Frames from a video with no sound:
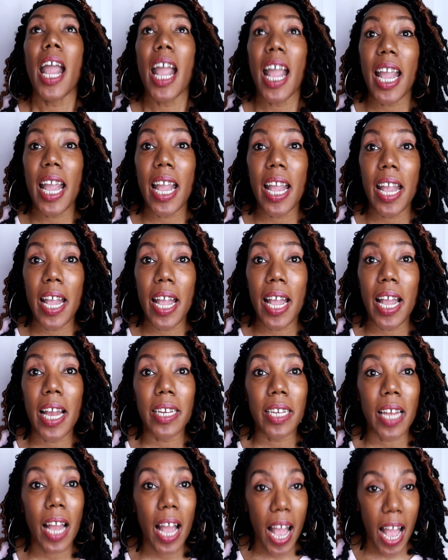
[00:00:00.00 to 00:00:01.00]

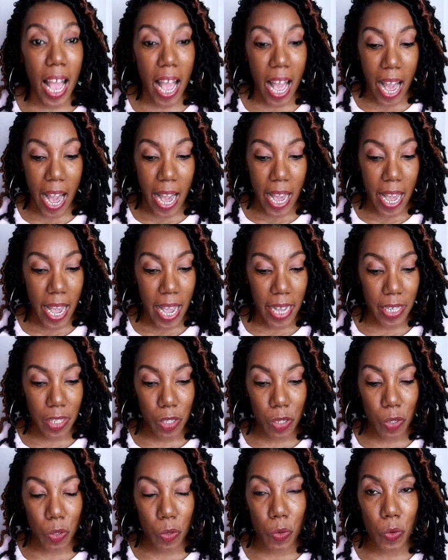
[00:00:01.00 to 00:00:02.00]
and I
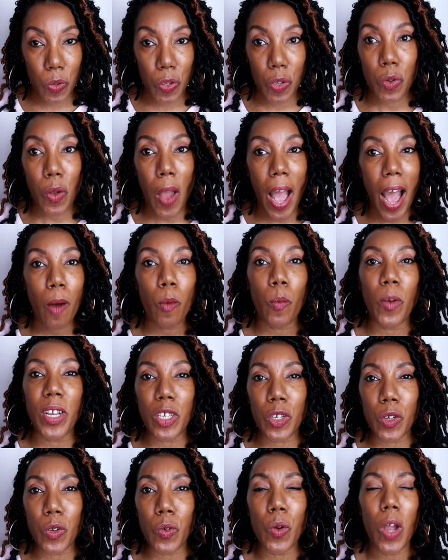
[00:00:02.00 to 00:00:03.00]
had to, you know how
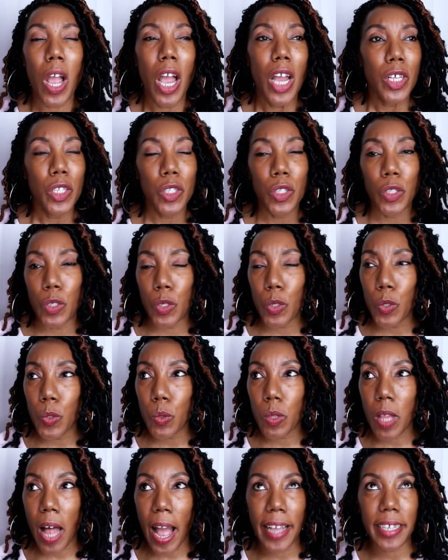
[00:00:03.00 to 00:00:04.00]
when you
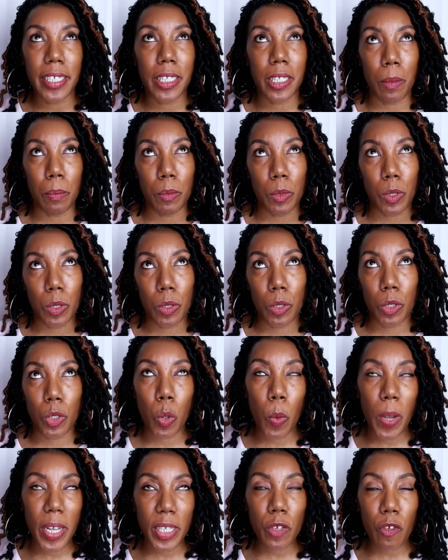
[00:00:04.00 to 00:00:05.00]
do like some
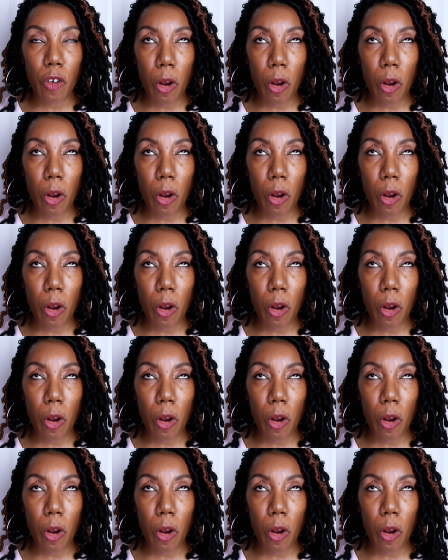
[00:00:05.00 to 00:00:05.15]
twist